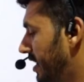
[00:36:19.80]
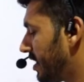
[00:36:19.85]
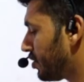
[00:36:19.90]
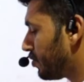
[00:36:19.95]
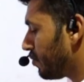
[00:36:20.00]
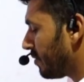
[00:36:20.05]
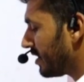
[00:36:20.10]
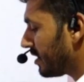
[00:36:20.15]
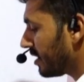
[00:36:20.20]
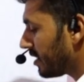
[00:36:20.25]

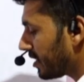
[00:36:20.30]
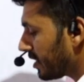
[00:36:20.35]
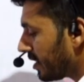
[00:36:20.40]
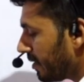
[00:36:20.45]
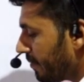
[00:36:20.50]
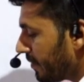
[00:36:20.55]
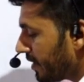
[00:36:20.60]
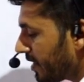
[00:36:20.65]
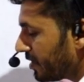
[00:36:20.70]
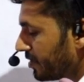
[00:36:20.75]
That's why the
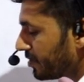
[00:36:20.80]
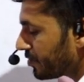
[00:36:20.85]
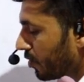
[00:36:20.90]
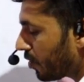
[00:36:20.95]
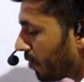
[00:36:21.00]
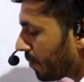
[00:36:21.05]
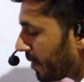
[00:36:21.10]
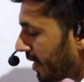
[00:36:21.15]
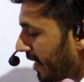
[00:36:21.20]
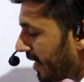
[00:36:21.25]
term is
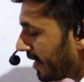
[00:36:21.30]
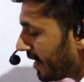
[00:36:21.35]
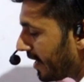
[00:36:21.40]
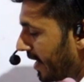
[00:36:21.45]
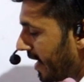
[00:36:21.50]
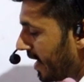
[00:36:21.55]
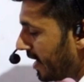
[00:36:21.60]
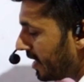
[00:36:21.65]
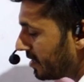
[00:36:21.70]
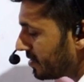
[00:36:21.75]
obtained
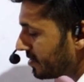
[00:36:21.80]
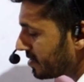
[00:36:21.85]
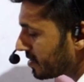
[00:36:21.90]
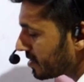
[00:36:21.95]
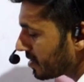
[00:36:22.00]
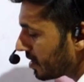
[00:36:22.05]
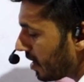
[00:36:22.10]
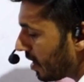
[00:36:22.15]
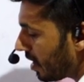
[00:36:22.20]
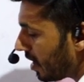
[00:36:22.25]

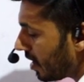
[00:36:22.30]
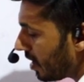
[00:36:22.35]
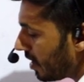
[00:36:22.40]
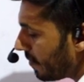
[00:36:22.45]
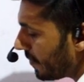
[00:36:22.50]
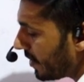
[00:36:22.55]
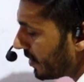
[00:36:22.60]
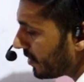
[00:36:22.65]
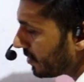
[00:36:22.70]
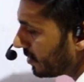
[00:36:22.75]
as
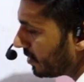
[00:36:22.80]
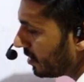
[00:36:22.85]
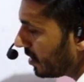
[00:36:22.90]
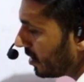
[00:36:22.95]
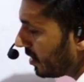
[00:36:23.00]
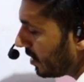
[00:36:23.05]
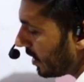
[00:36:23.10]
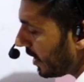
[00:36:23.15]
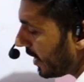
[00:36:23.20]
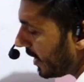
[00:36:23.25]
limit
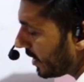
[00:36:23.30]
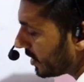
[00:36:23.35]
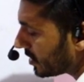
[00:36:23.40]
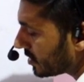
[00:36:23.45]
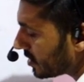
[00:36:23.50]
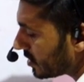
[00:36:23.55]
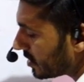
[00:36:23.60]
x